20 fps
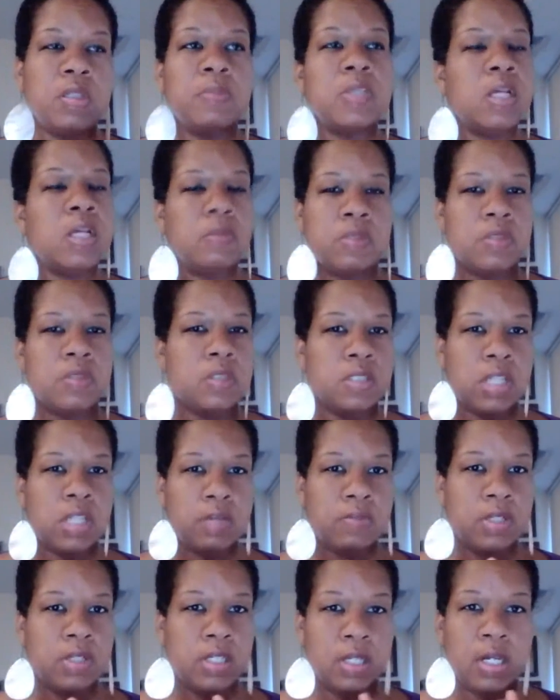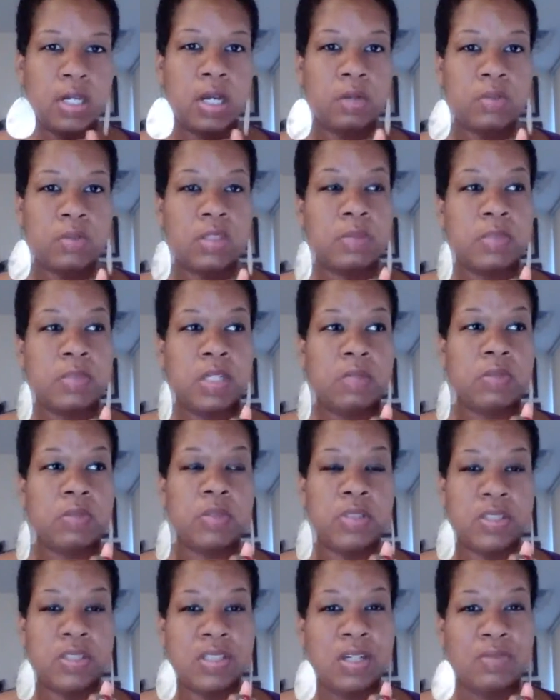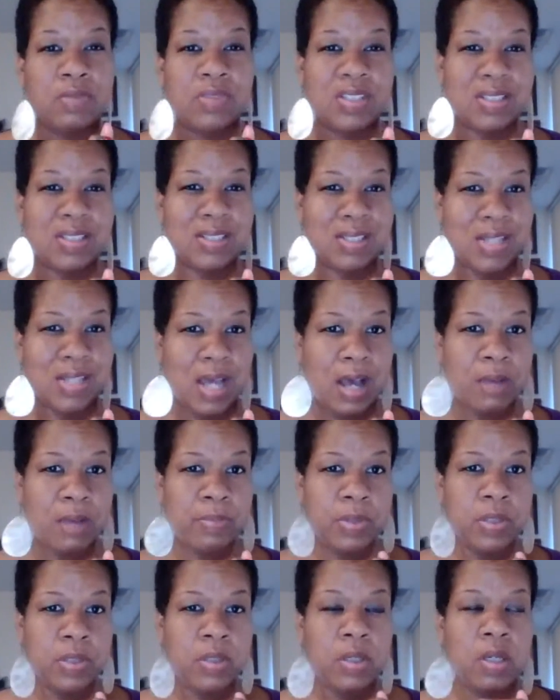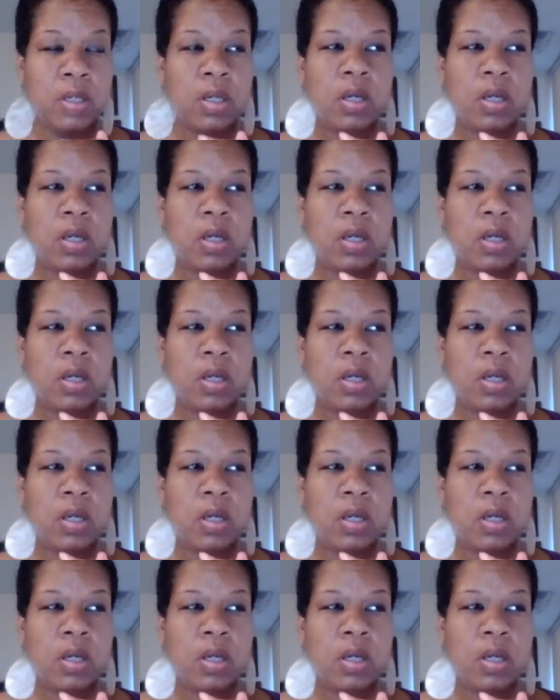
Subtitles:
Sometimes you just have to get out. Sometimes you just have to stop.